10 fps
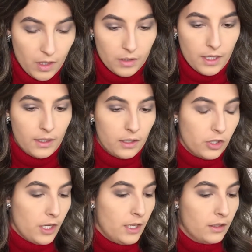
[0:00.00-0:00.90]
Taking the
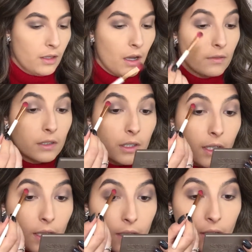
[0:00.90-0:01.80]
shade Cover
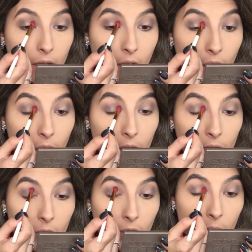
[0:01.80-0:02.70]
again
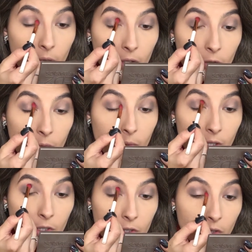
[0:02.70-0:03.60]
with my Ubo
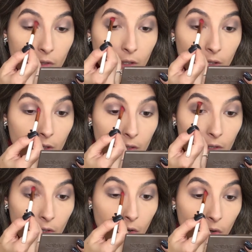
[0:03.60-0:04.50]
brush on the inner
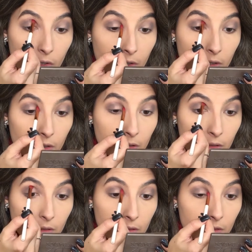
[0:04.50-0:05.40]
corner,
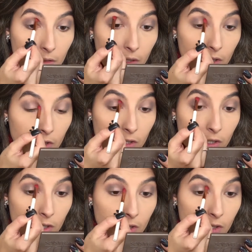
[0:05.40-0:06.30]

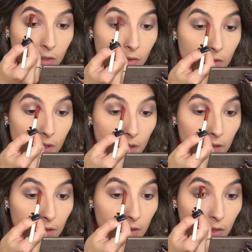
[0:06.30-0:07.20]
just to
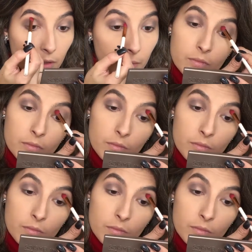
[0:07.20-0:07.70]
darken the look a bit.